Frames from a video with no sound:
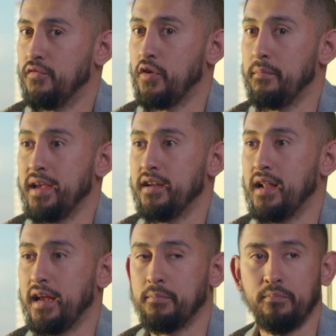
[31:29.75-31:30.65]
for me to
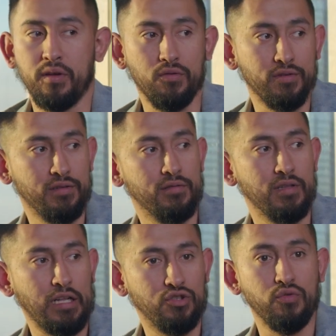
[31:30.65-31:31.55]
like
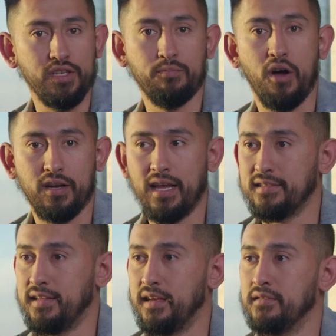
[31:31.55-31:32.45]
do this
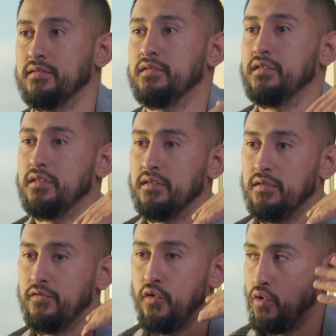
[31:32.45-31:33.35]
podcast thing.
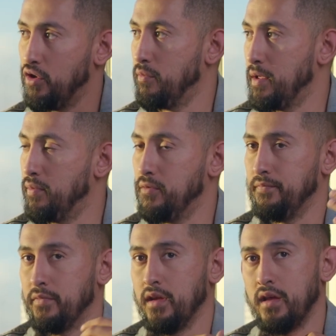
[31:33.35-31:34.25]
Yeah. For other people,
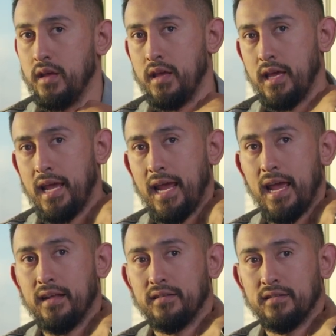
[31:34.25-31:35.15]

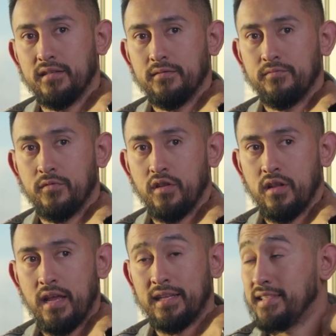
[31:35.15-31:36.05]
and
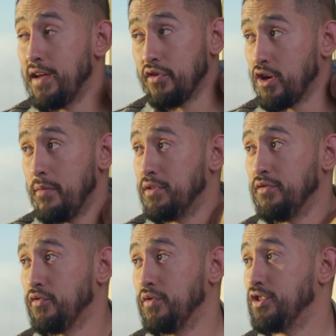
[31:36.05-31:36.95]
it's never come
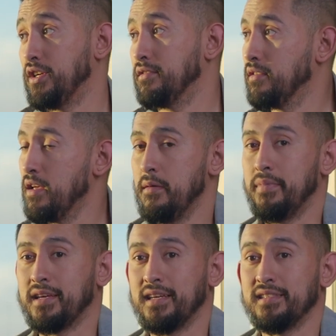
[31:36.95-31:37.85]
into fruition
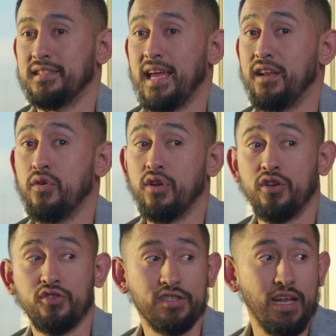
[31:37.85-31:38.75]
because they don't
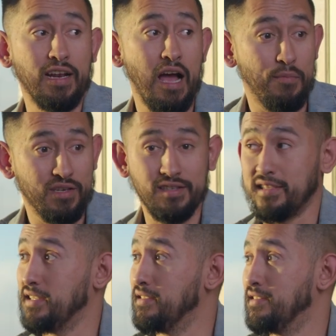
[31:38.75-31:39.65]
understand how much
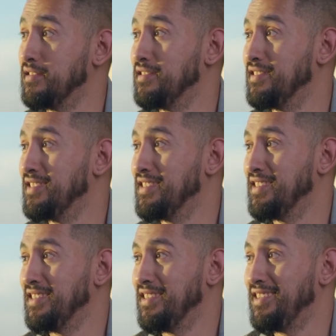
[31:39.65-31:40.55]
this is.
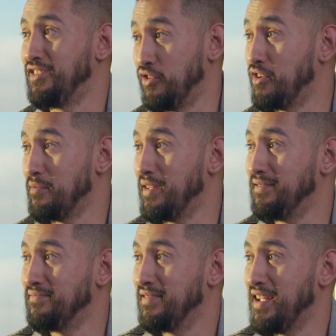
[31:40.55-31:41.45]
Yeah. You know what I
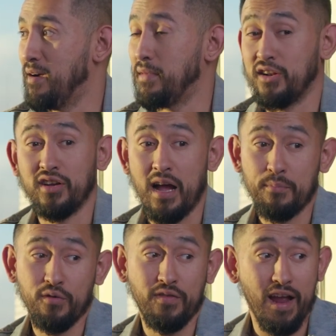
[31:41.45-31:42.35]
mean? I'm like, look, I'm
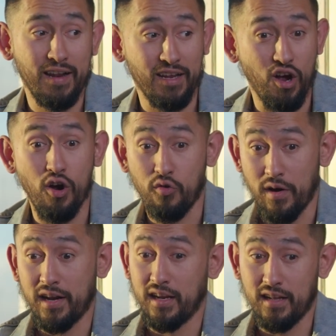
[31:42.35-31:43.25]
providing
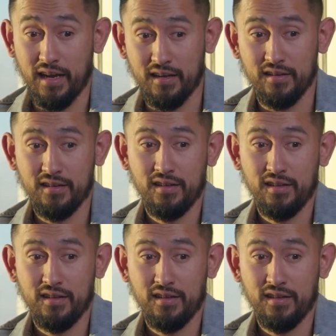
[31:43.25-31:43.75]
already like